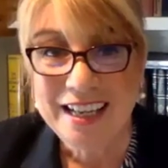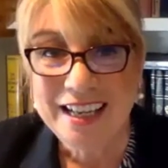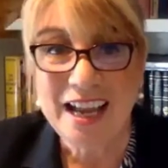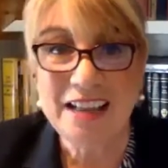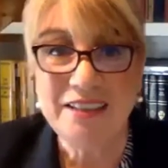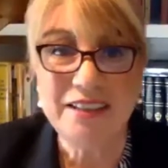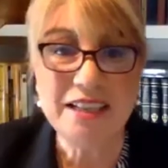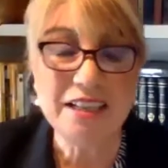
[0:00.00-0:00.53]

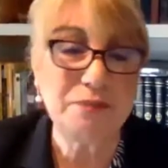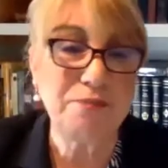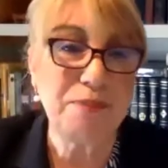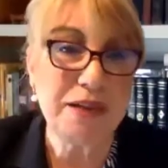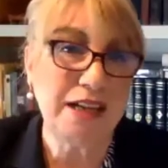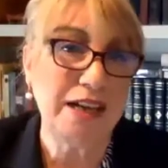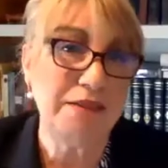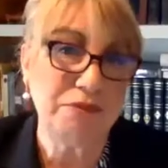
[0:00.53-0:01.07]
And this
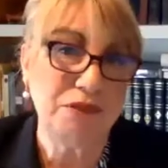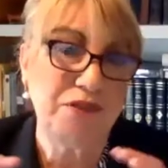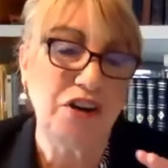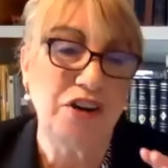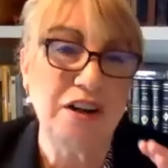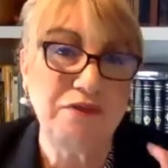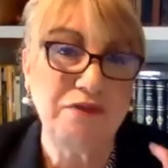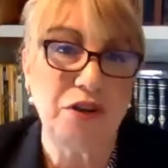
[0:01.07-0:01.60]
becomes
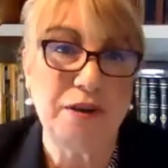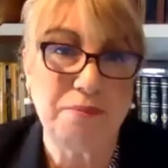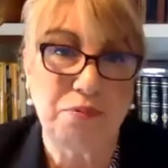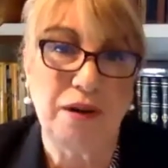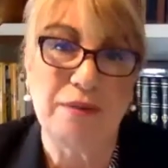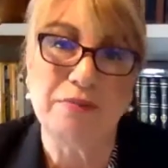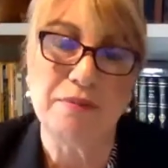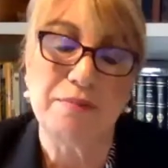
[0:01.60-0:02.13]
very, very
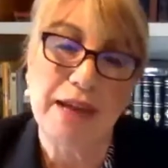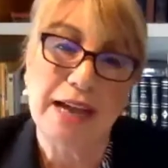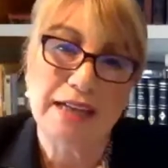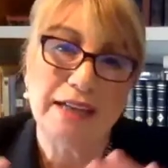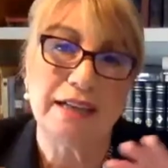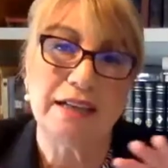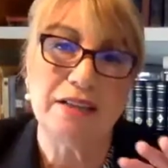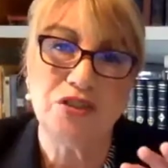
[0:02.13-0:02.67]

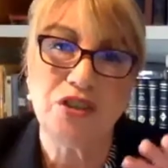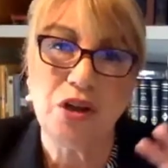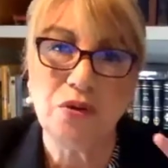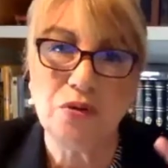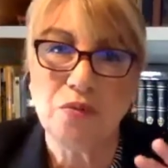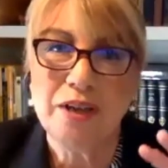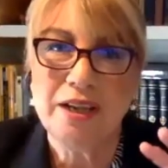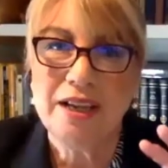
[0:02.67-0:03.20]
problematic.
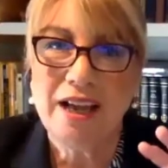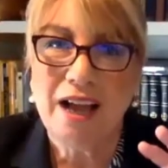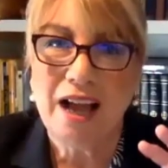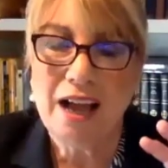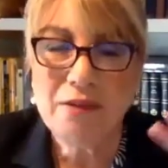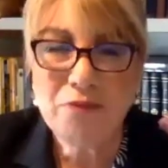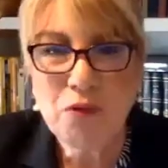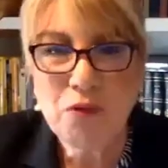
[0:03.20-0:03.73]
So
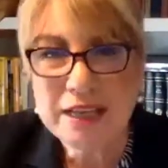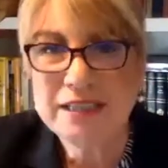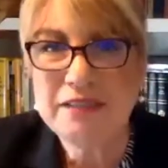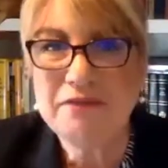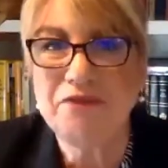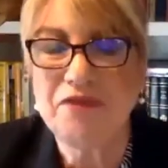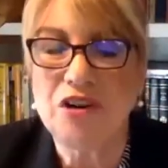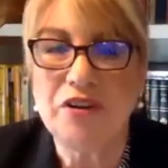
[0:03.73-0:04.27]
I
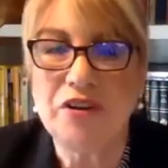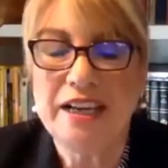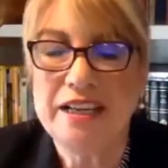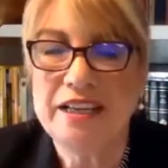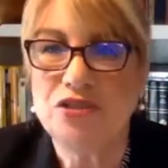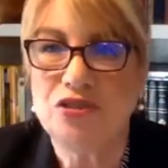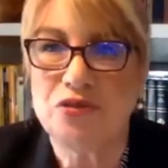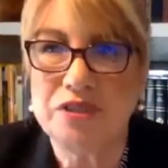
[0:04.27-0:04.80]
wasn't very
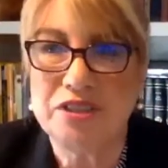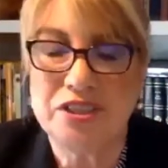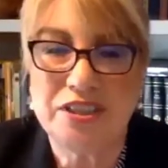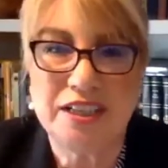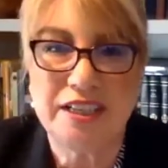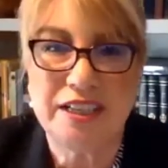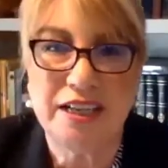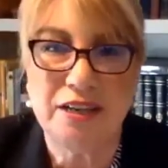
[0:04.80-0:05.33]

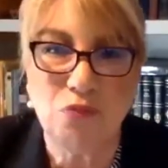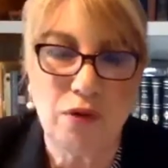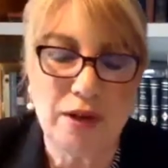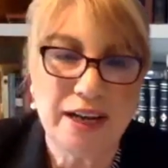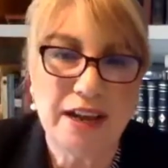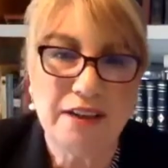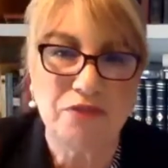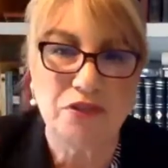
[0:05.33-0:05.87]
interested in
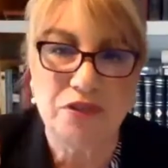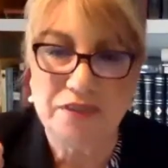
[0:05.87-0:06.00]
whatever